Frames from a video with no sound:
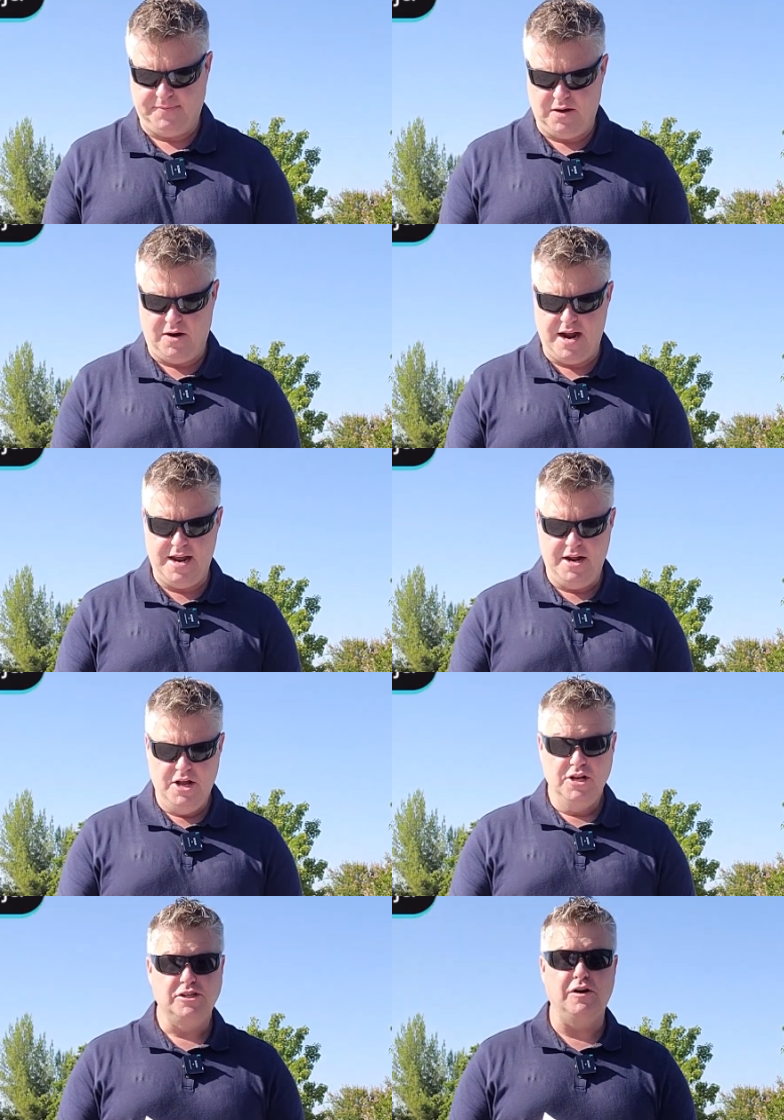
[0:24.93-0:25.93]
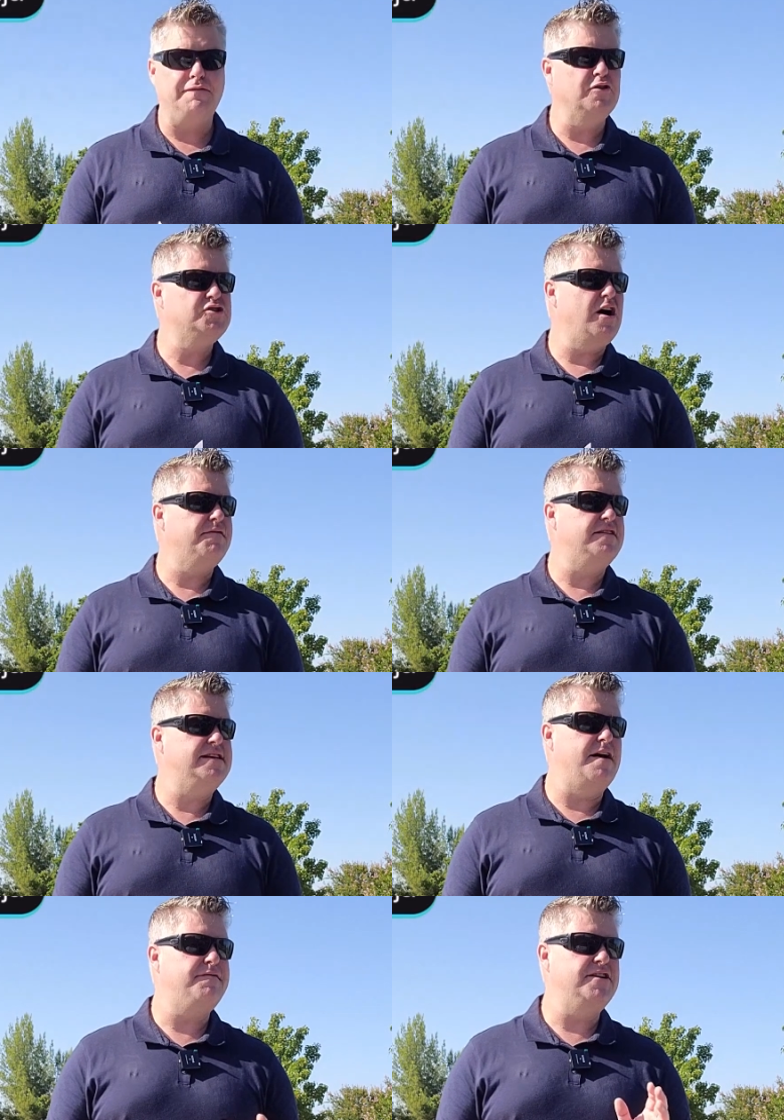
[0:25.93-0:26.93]
All right, so first off, the
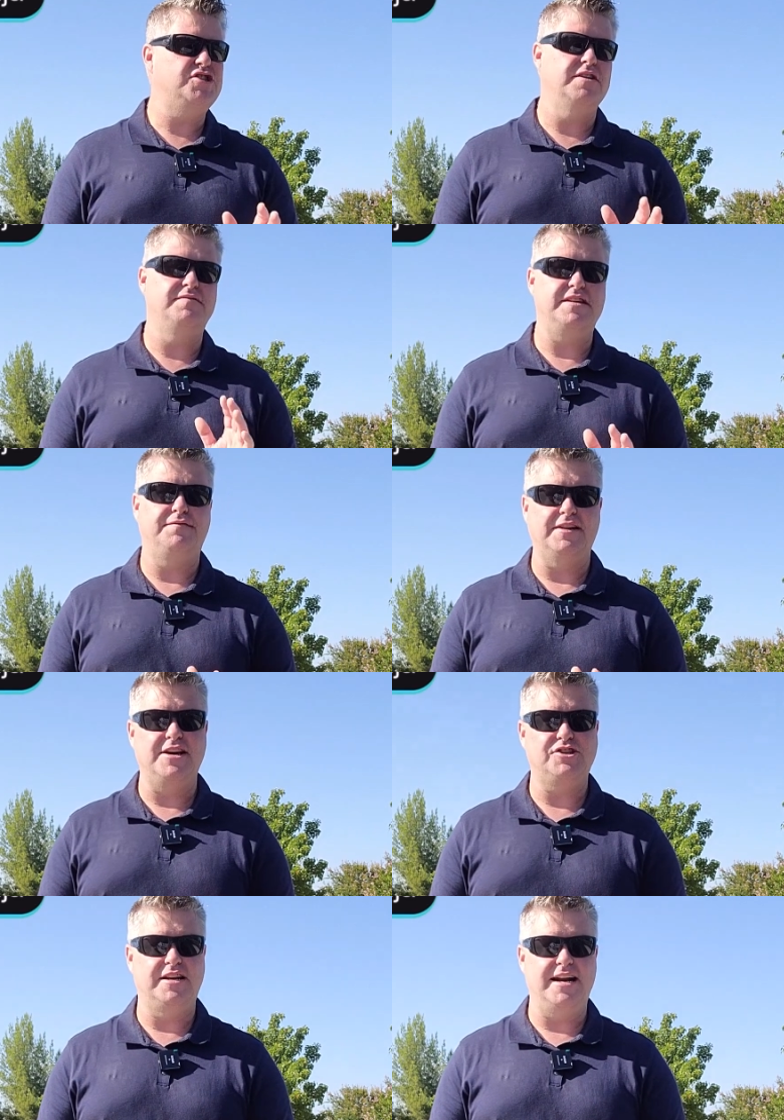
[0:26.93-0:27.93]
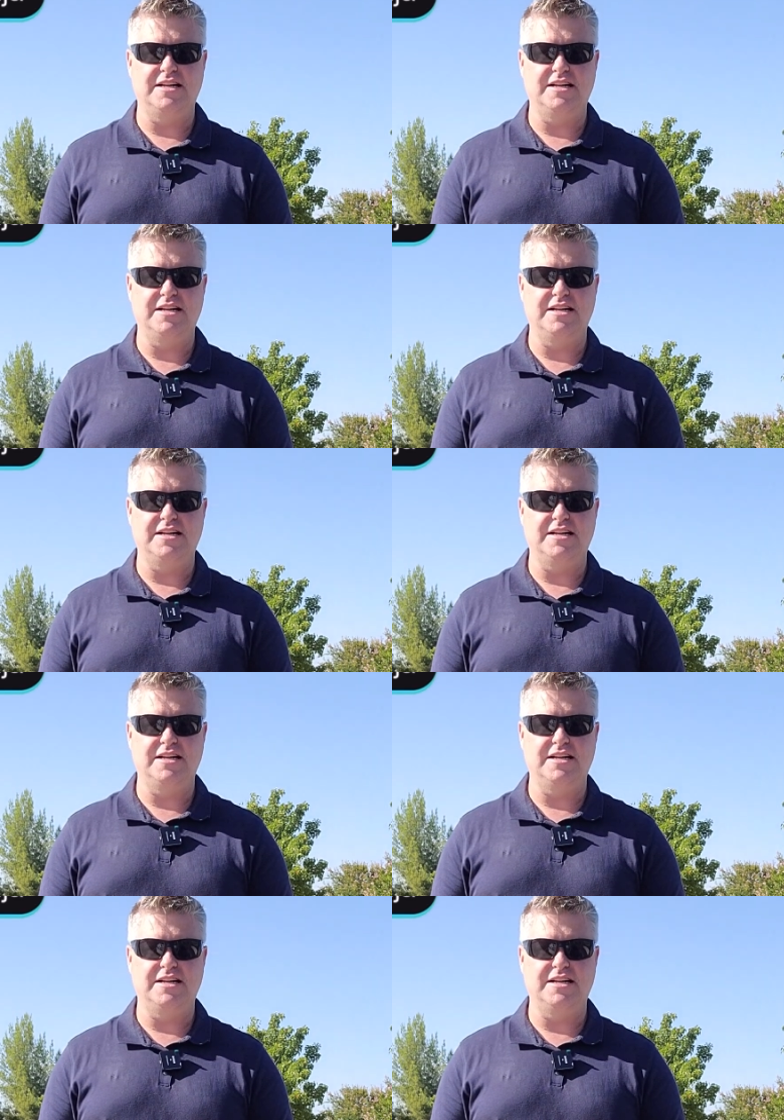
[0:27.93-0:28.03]
definition of deflation,